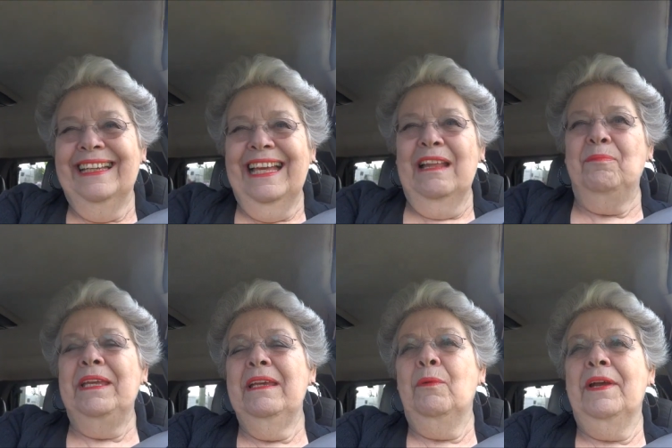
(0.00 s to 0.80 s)
And
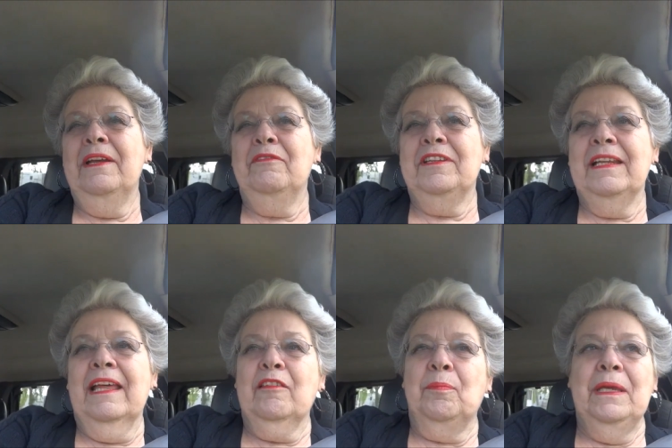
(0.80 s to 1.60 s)
be aware of it in
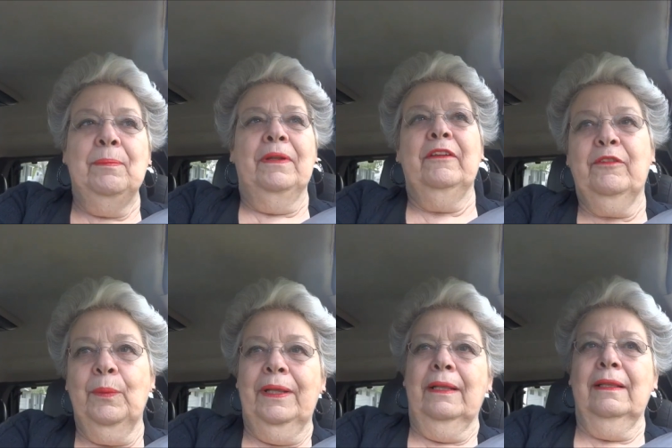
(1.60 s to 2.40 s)
other people as
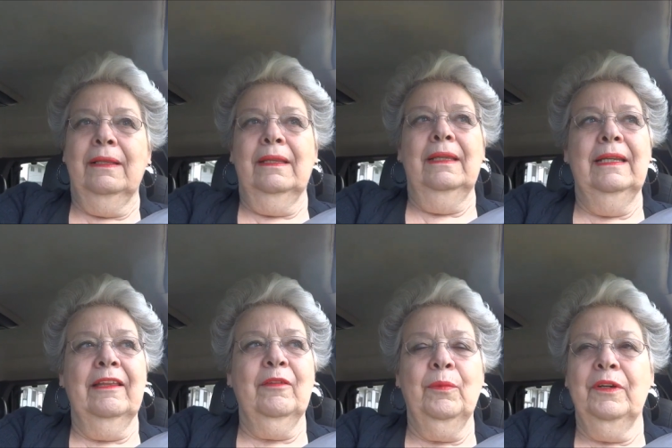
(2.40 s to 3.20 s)
well. In
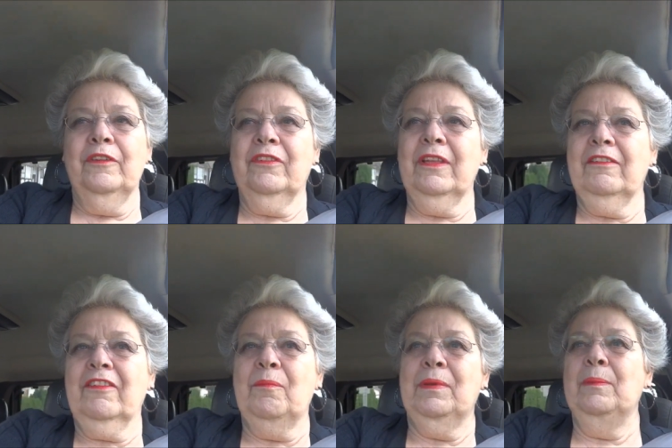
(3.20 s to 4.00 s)
other words, that
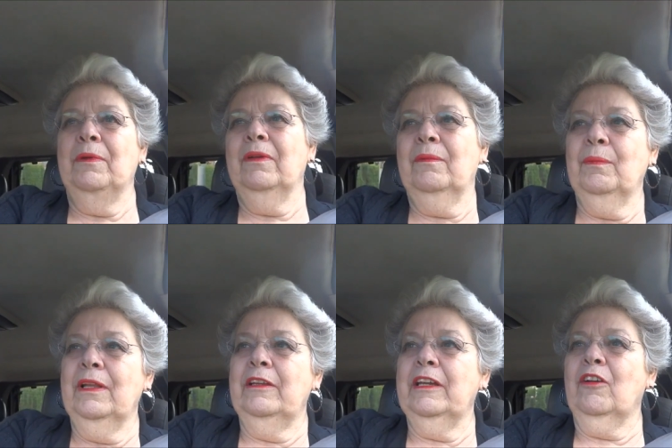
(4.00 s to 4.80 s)
some people will
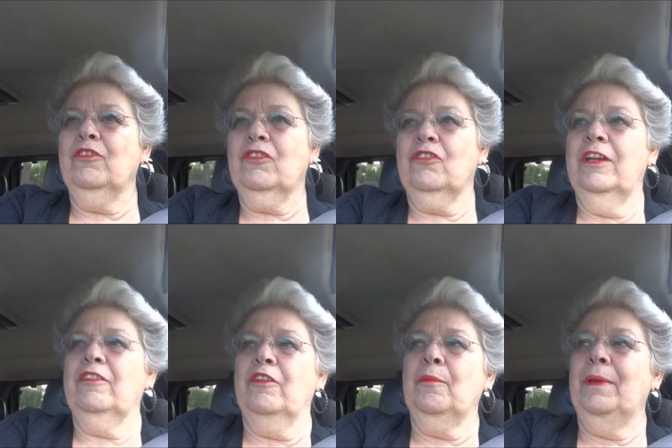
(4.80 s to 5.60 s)
only concentrate
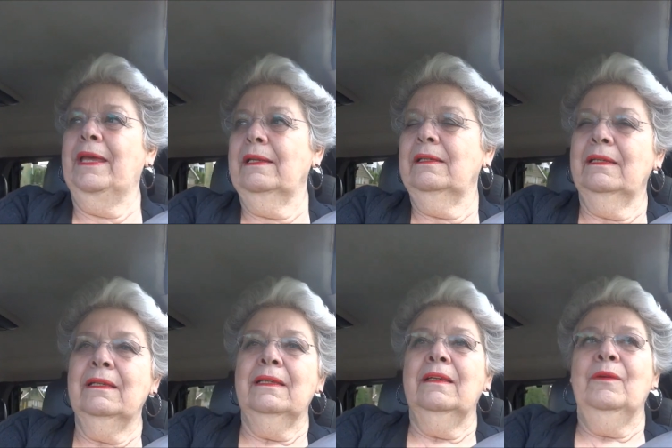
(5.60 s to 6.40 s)
on the pain
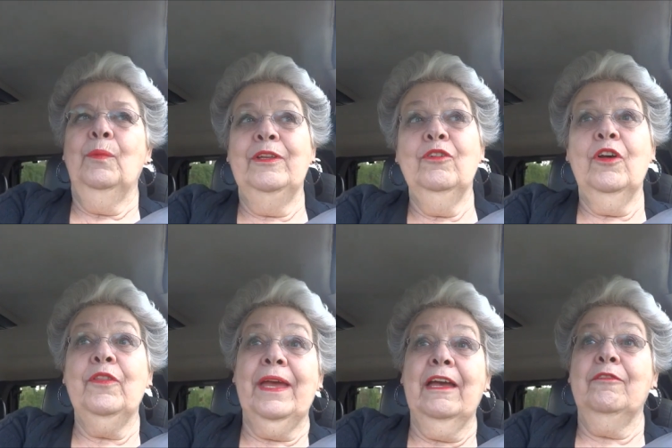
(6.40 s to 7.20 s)
when you know
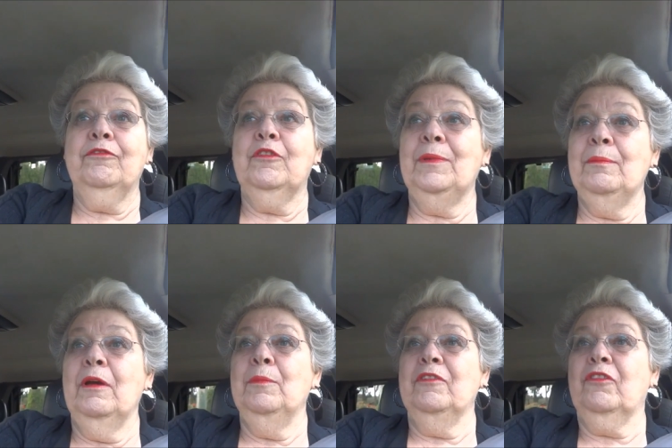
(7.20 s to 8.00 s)
there have to be
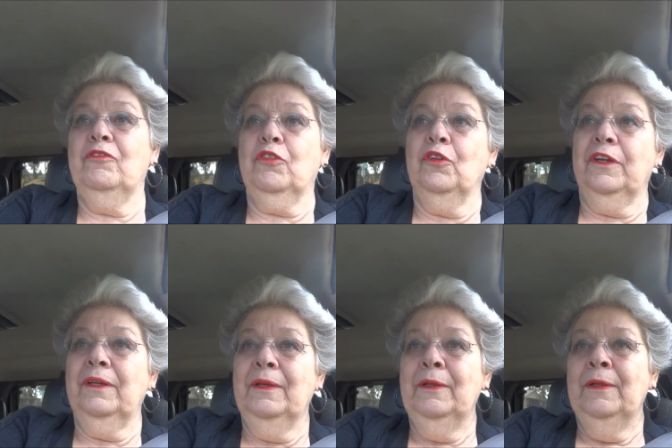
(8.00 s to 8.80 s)
moments of joy.
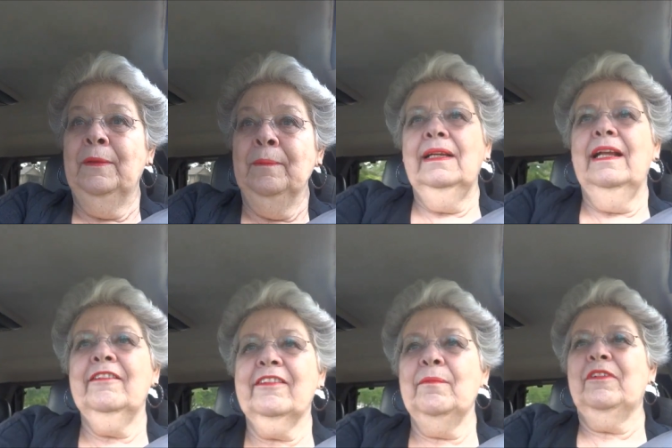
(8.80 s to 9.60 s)
And
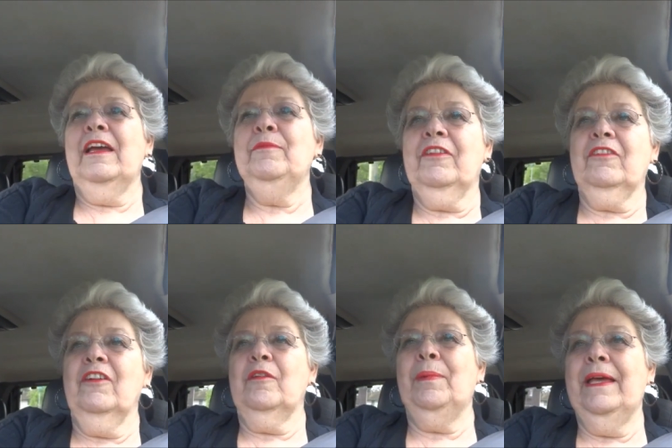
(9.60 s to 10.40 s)
sometimes it's
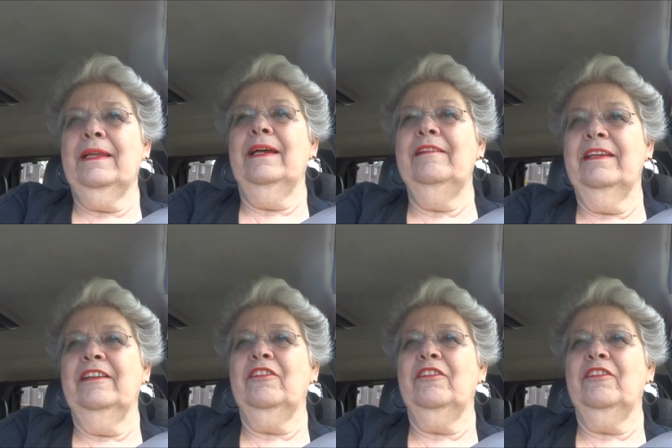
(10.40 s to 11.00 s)
not a bad idea